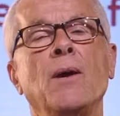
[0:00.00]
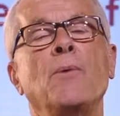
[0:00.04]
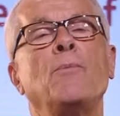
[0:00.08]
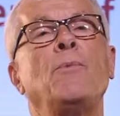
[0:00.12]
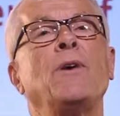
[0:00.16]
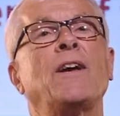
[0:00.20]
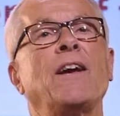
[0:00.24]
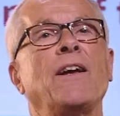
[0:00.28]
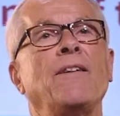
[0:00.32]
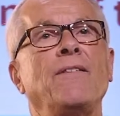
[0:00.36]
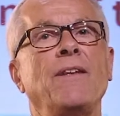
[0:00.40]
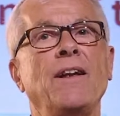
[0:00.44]

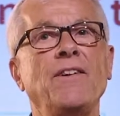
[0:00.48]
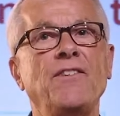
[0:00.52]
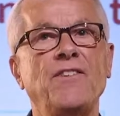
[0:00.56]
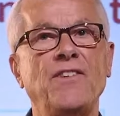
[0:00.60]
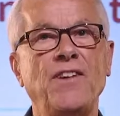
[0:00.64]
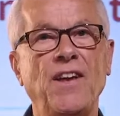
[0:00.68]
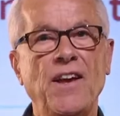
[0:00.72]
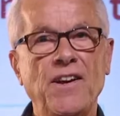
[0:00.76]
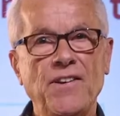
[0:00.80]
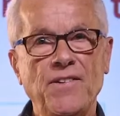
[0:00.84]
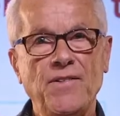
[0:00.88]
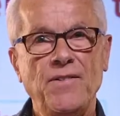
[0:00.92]
We can then
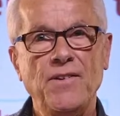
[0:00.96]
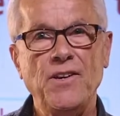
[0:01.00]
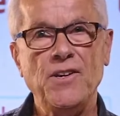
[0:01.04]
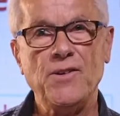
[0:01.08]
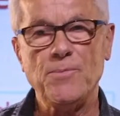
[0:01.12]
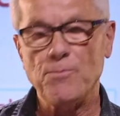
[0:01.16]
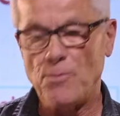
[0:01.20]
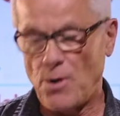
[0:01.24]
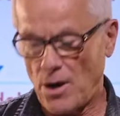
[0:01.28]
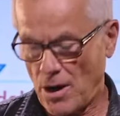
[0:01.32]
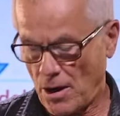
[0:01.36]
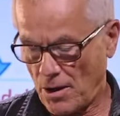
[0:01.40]
test
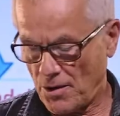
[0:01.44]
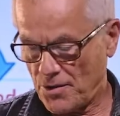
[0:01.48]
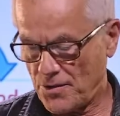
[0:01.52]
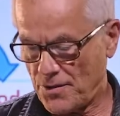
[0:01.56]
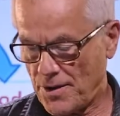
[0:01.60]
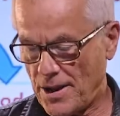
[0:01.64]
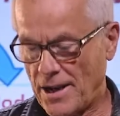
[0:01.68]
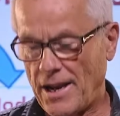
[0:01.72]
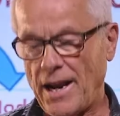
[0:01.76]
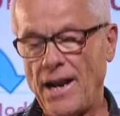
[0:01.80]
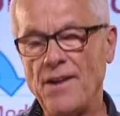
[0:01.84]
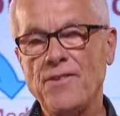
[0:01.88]
these models
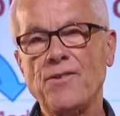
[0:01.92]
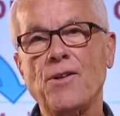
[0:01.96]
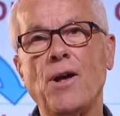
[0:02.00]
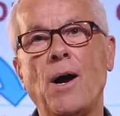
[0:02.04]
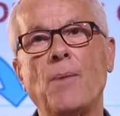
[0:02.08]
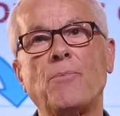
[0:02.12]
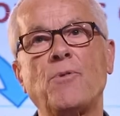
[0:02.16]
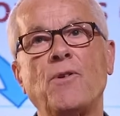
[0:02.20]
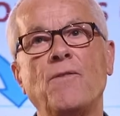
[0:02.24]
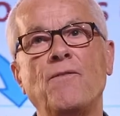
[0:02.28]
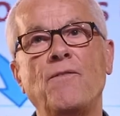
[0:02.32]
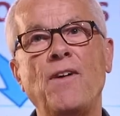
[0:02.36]
against
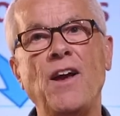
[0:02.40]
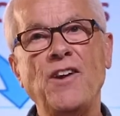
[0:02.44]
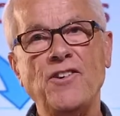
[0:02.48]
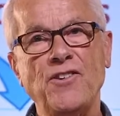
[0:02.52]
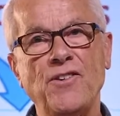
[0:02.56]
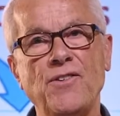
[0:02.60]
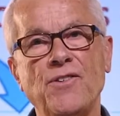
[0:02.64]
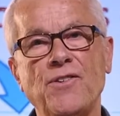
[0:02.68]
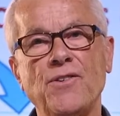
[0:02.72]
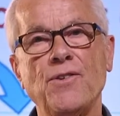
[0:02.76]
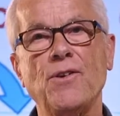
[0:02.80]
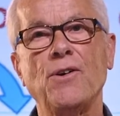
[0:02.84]

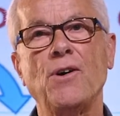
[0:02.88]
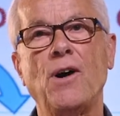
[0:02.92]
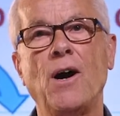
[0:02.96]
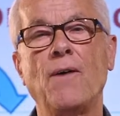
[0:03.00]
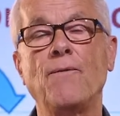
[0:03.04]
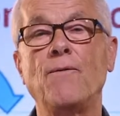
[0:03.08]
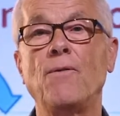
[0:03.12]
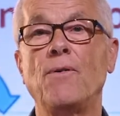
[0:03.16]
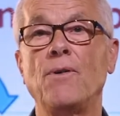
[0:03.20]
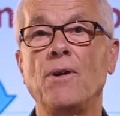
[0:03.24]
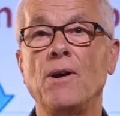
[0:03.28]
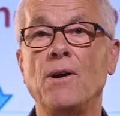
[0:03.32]
observations
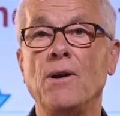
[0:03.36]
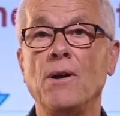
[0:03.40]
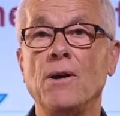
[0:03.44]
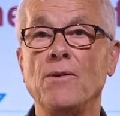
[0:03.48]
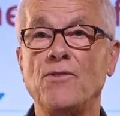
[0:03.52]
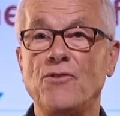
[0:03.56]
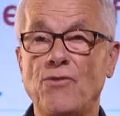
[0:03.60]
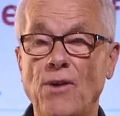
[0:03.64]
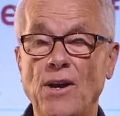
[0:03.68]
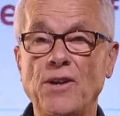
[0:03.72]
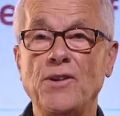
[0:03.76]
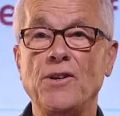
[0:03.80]
of
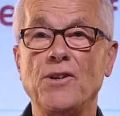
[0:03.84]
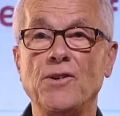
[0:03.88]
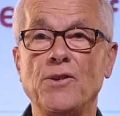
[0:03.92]
trait